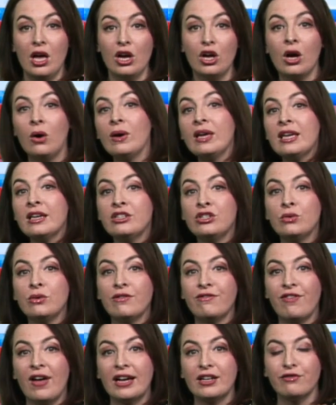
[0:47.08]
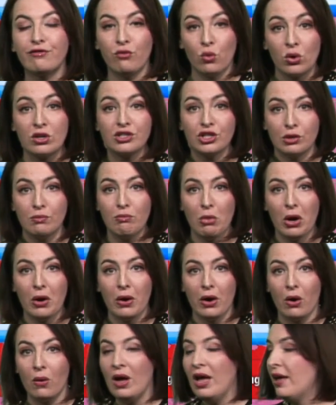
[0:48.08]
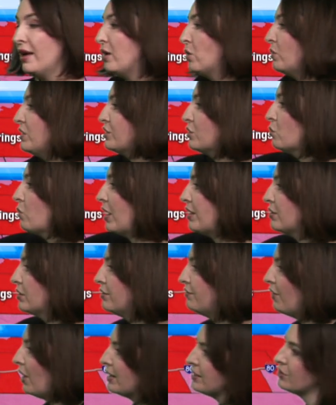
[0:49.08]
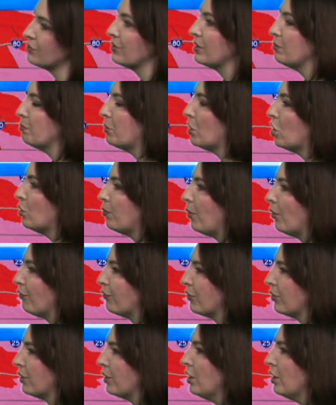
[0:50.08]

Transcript: going into effect for tomorrow and a winter weather advisory in purple for the